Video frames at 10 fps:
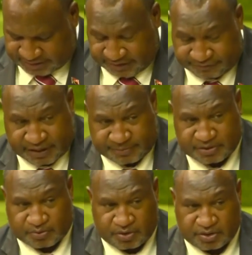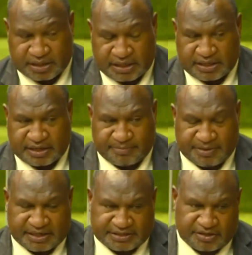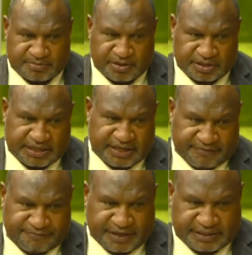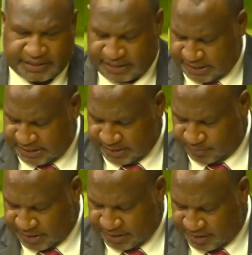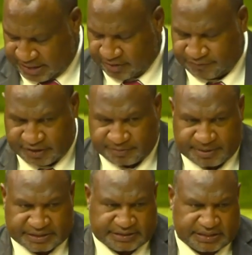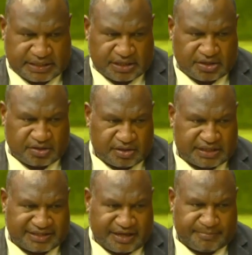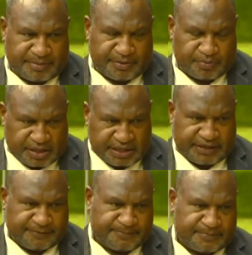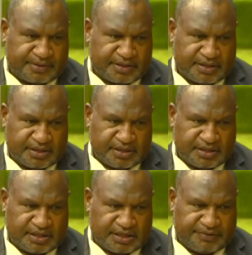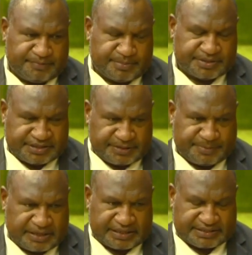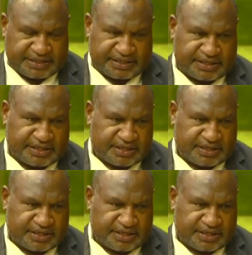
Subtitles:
tough times to work. Me asking you, all gonna have faith that we are trying our very best. Only time but me worry if ship is like sink.